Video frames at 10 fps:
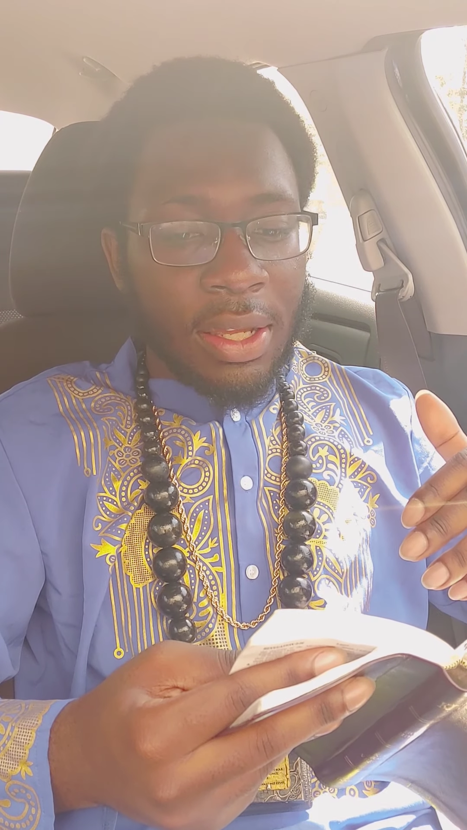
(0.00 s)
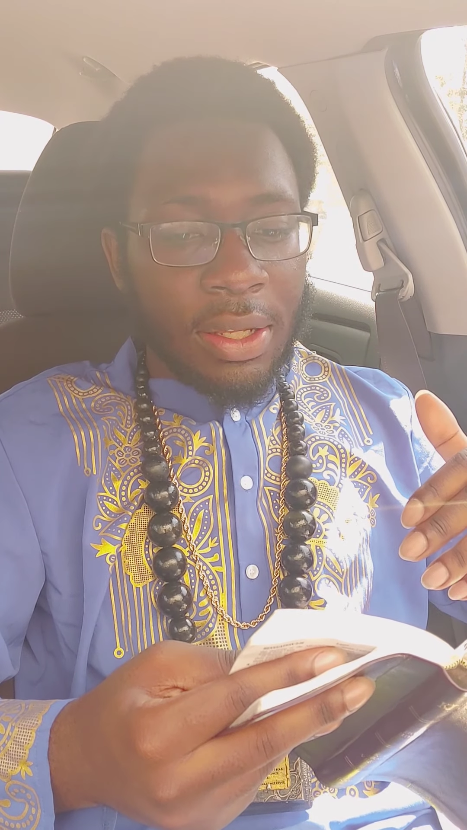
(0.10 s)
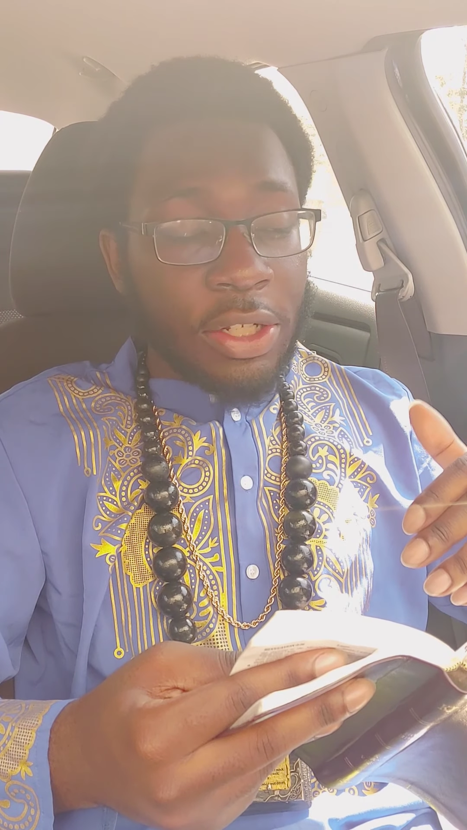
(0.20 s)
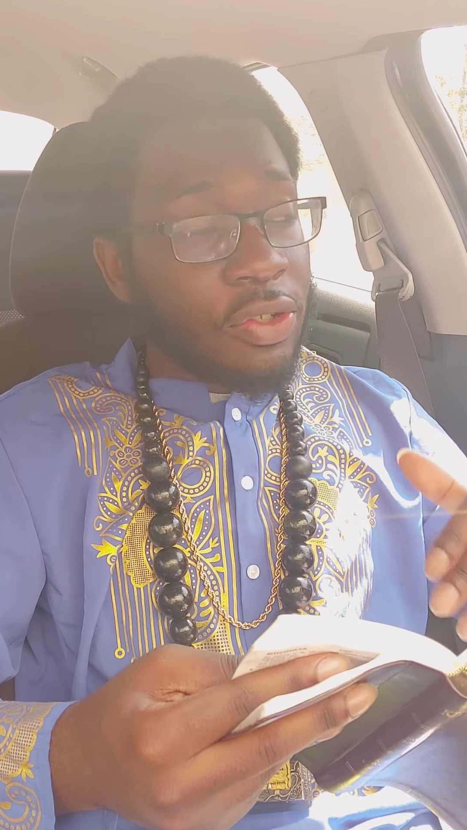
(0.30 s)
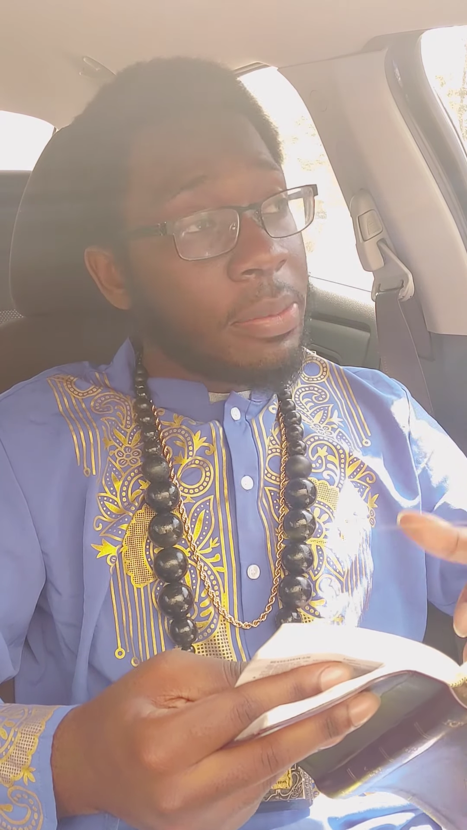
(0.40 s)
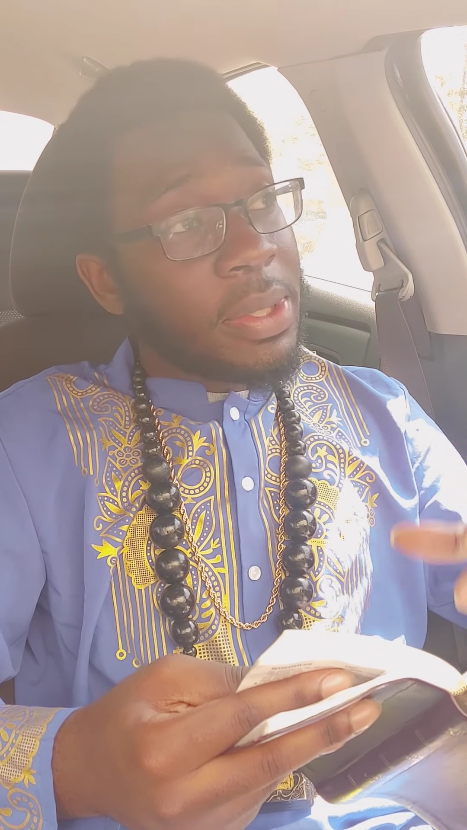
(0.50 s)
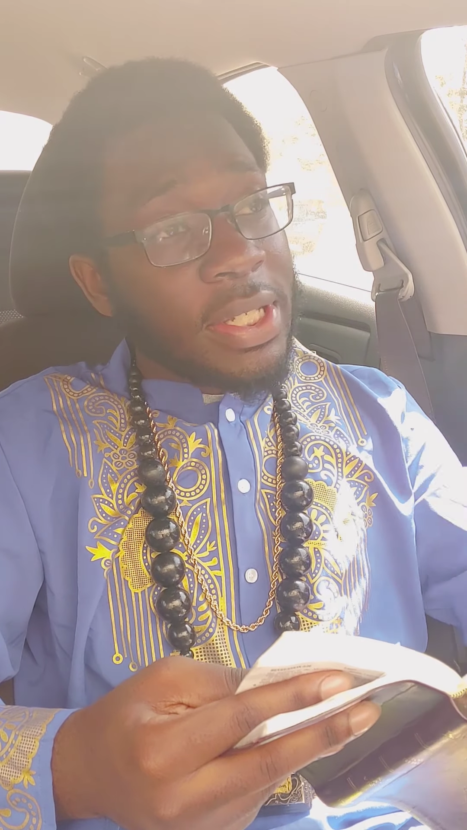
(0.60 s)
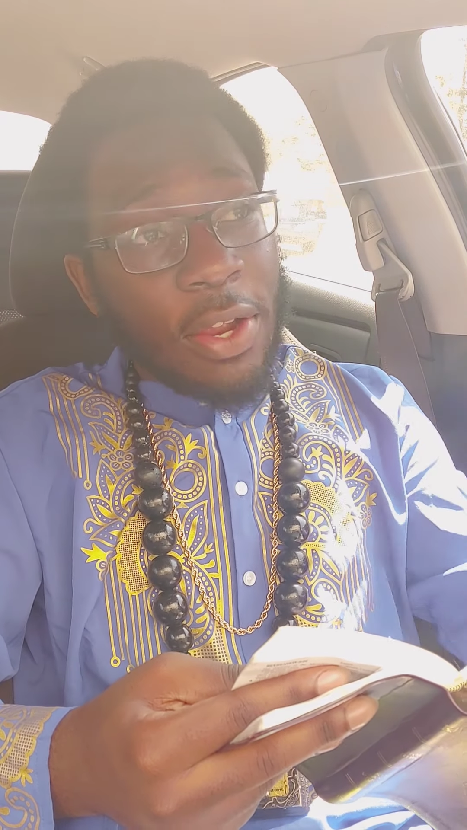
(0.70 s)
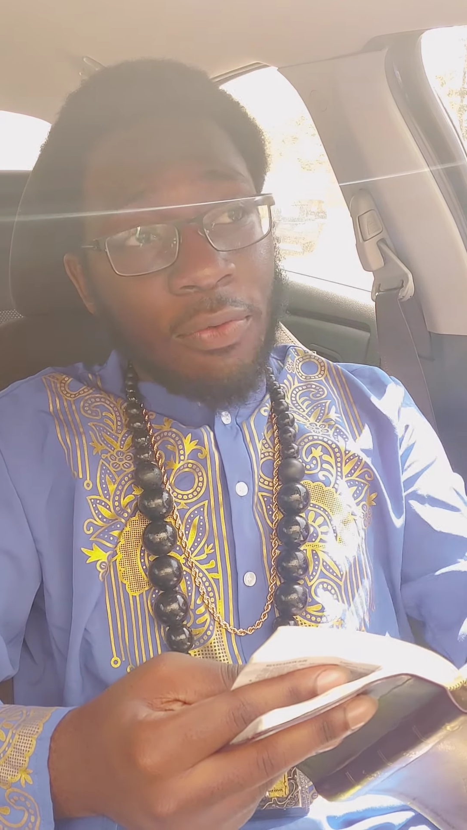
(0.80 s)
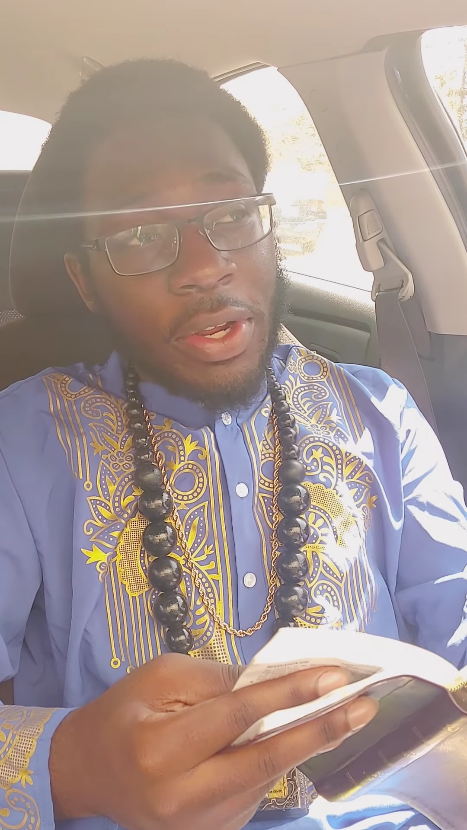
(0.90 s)
The scriptures
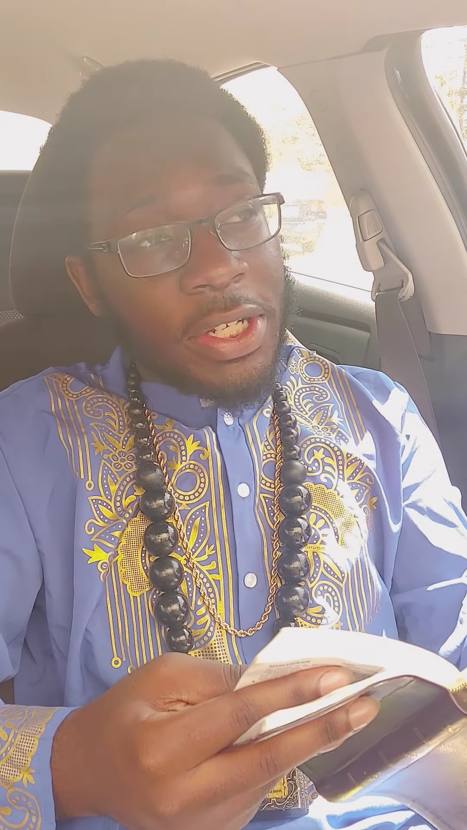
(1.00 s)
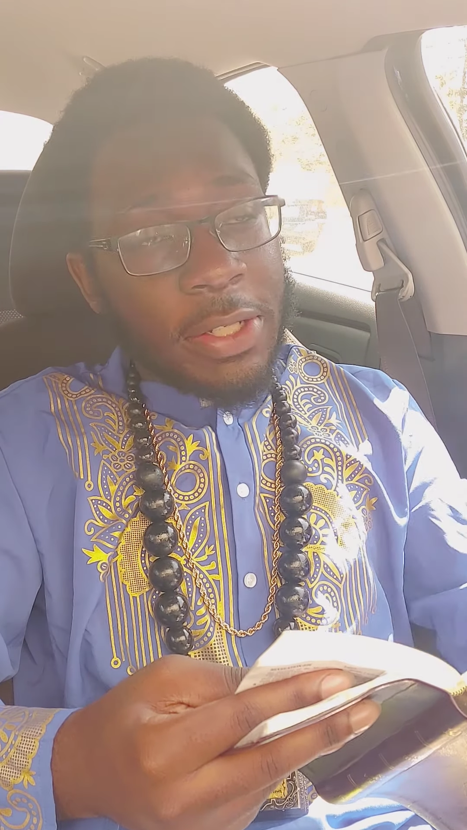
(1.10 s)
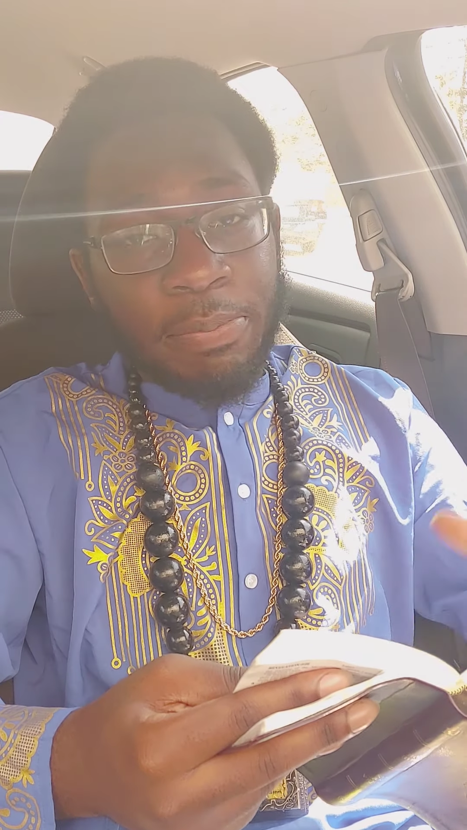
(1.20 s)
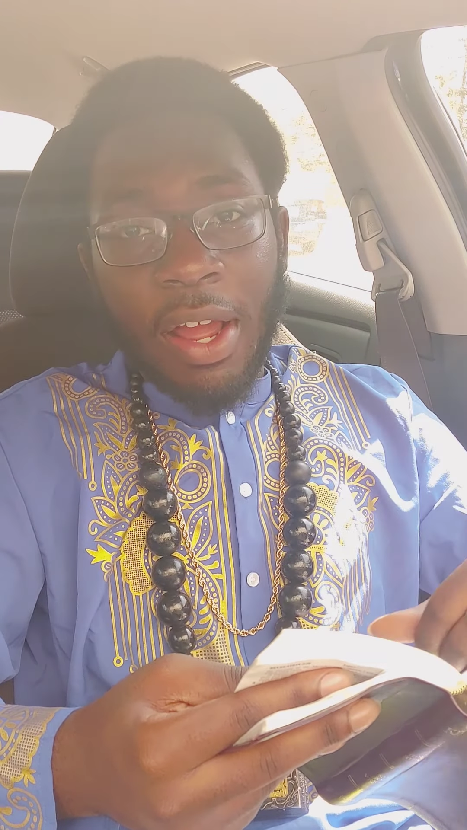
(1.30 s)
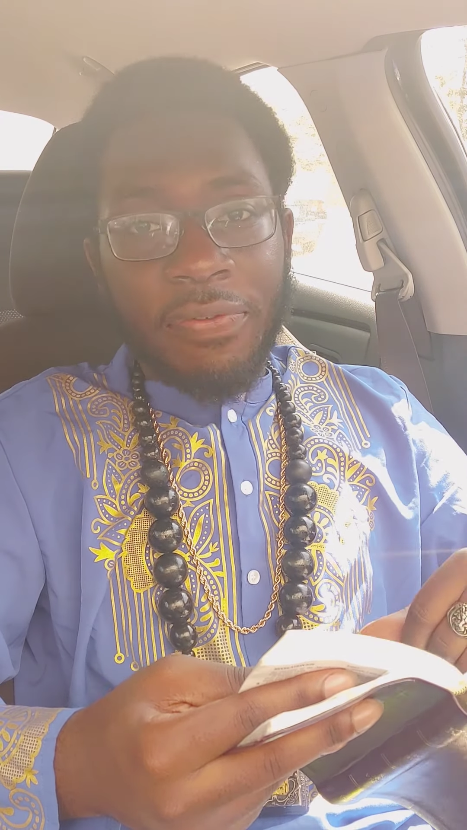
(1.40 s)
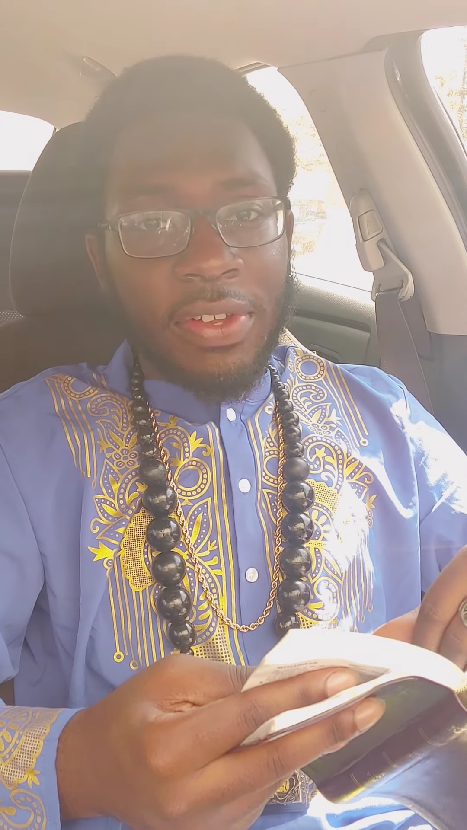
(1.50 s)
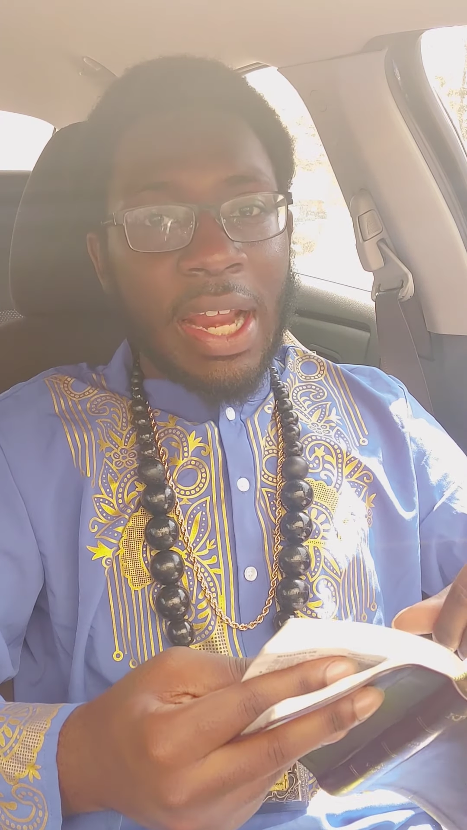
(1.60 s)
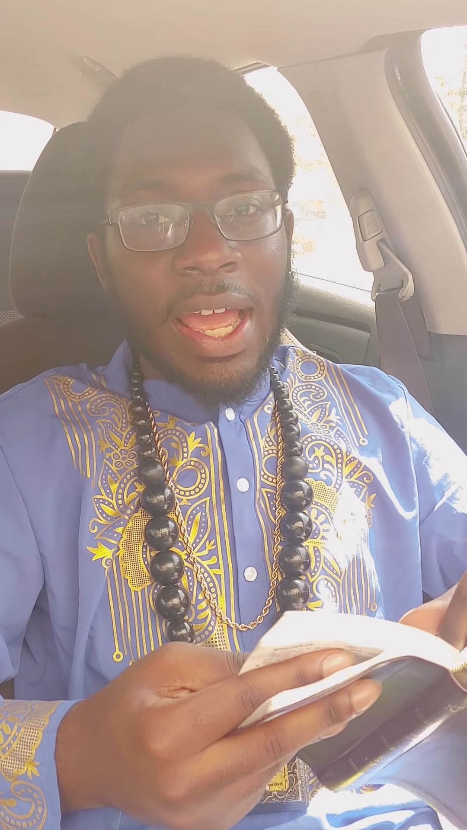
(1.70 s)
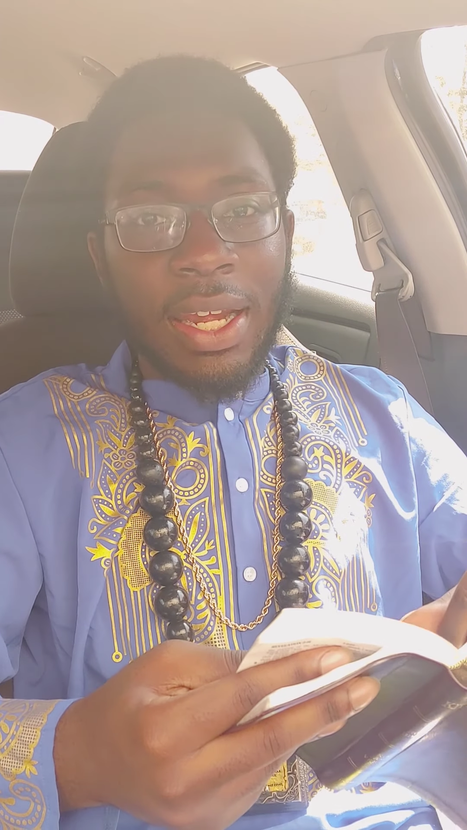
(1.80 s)
say riches profit not